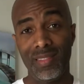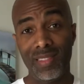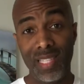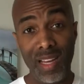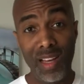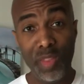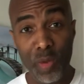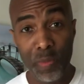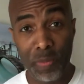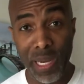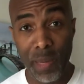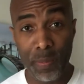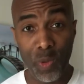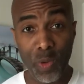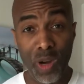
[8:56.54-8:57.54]
to other
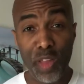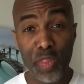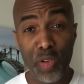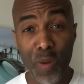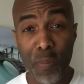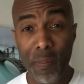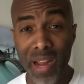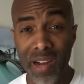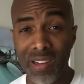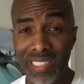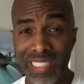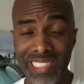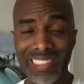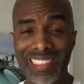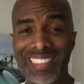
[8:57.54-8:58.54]
people, other
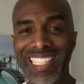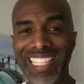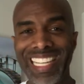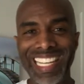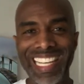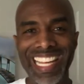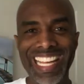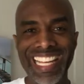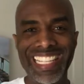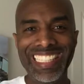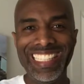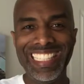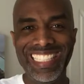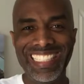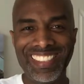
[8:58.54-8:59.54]
Americans
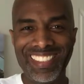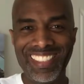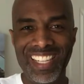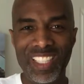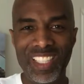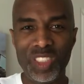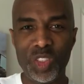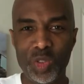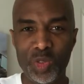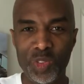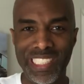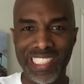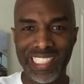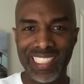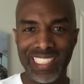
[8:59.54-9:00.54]
in this
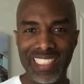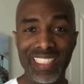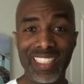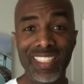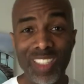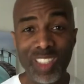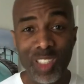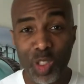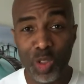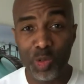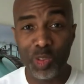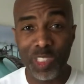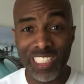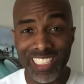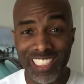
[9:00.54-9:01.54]
country, the
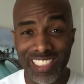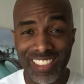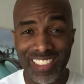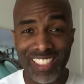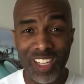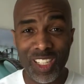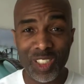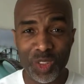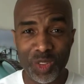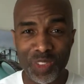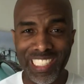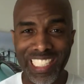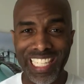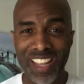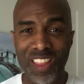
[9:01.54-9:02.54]
richest
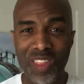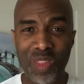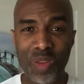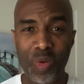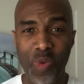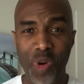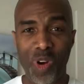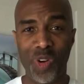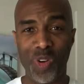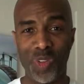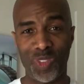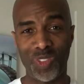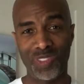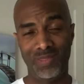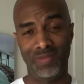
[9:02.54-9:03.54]
country in the world.